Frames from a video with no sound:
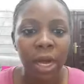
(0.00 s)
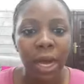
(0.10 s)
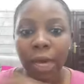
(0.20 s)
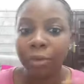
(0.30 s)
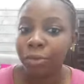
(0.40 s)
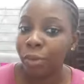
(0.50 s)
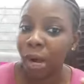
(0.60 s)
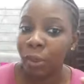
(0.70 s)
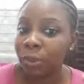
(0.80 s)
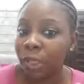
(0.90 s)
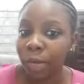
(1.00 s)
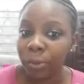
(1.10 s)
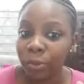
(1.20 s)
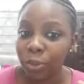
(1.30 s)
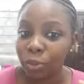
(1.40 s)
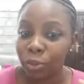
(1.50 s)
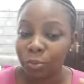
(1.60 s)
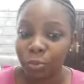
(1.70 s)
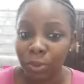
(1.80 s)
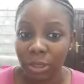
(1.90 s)
I don't know how they happen to
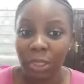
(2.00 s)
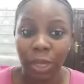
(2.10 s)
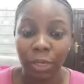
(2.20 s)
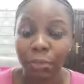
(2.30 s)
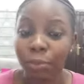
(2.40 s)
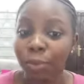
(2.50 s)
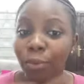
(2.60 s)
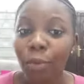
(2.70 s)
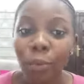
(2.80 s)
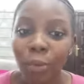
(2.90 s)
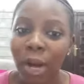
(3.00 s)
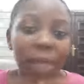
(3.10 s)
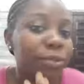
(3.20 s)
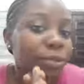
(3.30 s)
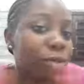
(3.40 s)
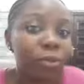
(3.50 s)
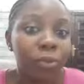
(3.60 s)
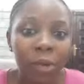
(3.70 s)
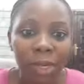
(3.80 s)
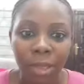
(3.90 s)
be. I don't know I don't
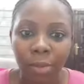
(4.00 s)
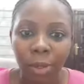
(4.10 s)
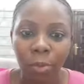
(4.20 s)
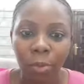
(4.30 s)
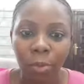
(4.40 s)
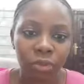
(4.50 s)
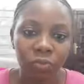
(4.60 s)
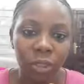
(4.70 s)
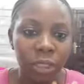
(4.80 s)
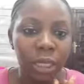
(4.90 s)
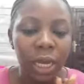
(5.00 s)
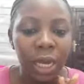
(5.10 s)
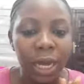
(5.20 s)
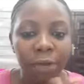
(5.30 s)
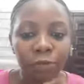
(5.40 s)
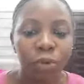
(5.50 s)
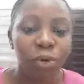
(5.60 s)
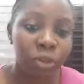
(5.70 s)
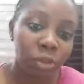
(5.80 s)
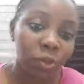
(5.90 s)
know anything about Unboxed, really. I
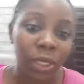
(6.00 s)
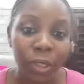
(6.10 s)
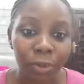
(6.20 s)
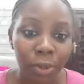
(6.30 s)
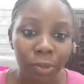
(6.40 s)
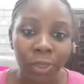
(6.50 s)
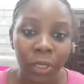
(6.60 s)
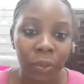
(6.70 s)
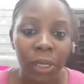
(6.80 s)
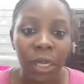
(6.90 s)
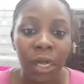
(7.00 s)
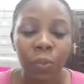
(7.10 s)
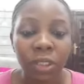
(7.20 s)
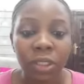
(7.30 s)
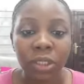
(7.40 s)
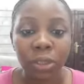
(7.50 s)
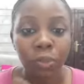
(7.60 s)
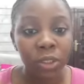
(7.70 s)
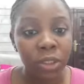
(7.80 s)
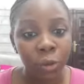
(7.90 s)
focus on what I know about, and which is the
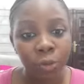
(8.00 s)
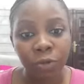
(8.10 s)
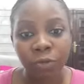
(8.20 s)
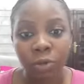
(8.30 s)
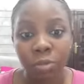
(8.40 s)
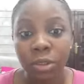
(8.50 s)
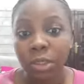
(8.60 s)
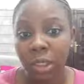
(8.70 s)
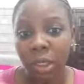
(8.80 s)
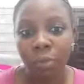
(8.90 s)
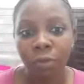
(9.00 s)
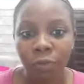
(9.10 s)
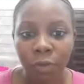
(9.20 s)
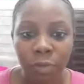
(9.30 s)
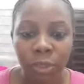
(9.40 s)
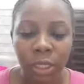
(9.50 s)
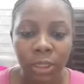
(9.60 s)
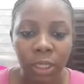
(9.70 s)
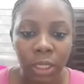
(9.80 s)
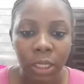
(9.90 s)
original perfumes, designer perfumes,
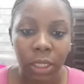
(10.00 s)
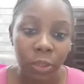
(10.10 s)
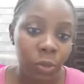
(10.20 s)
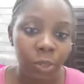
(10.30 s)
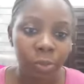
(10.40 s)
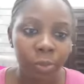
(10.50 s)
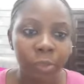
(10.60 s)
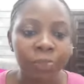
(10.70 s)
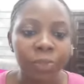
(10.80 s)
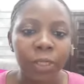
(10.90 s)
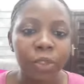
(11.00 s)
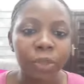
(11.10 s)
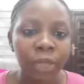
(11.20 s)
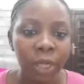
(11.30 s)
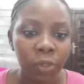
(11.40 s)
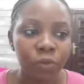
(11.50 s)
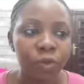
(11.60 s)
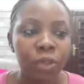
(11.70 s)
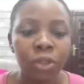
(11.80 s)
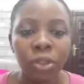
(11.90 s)
and that's what I know about. So now, if
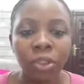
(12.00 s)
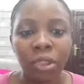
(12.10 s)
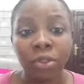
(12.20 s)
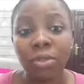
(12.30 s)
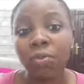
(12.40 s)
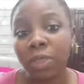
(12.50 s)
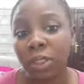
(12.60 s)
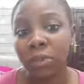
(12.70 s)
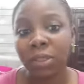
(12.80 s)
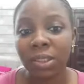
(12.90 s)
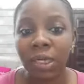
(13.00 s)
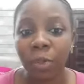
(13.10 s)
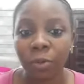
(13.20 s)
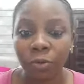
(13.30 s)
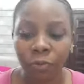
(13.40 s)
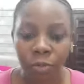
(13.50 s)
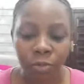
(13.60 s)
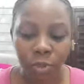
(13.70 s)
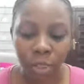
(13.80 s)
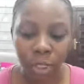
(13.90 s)
you're going to sell the original designer
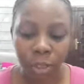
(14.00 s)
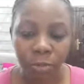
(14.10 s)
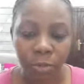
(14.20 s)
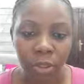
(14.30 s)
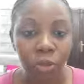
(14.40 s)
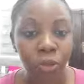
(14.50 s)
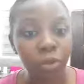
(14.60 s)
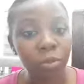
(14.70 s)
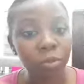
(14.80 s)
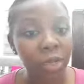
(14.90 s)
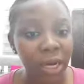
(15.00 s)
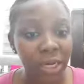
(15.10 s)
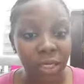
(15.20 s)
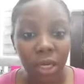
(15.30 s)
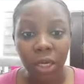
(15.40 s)
perfumes, and you're going to maybe add